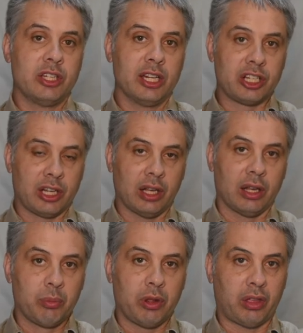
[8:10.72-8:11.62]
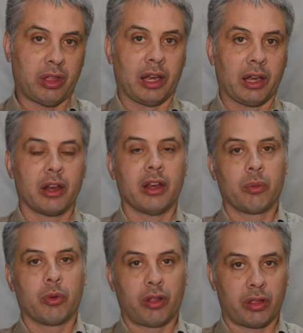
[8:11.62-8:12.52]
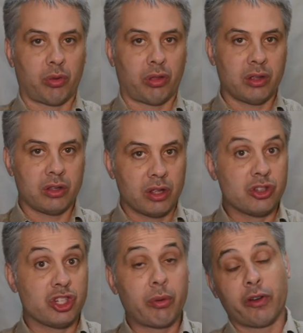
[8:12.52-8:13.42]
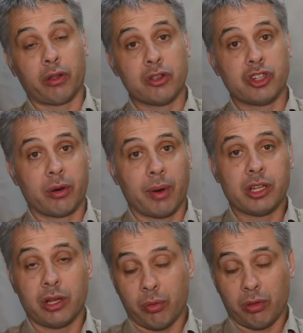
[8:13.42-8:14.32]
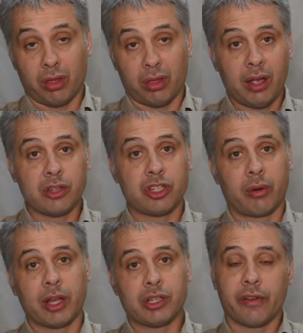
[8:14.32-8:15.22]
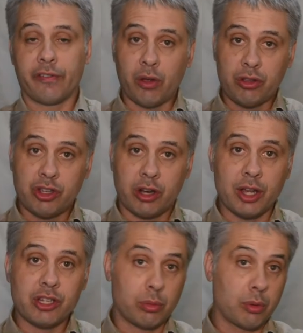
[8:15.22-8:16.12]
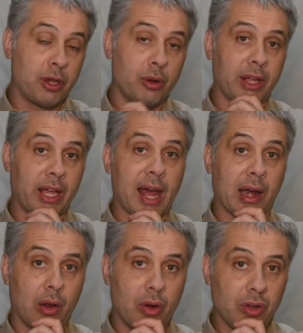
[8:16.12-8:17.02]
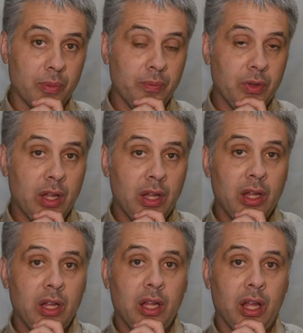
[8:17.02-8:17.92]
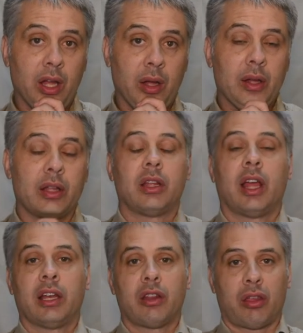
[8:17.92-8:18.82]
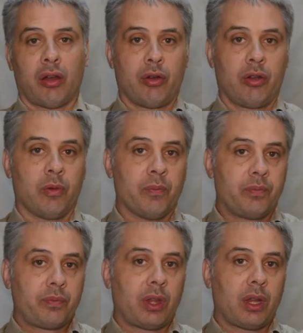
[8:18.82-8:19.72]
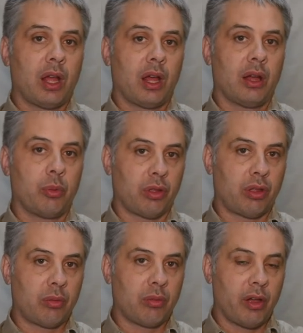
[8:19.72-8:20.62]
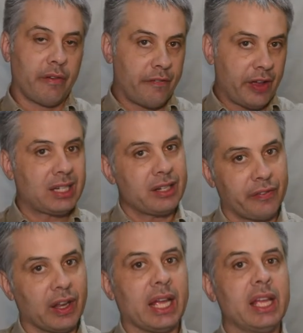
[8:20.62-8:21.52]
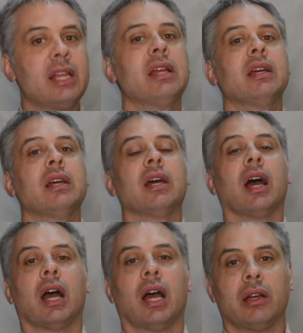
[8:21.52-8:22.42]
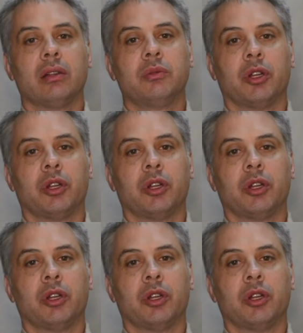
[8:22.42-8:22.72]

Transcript: digital cellular networks. So the G refers to generation, so it was the second generation. The first generation were purely analog. It was effectively a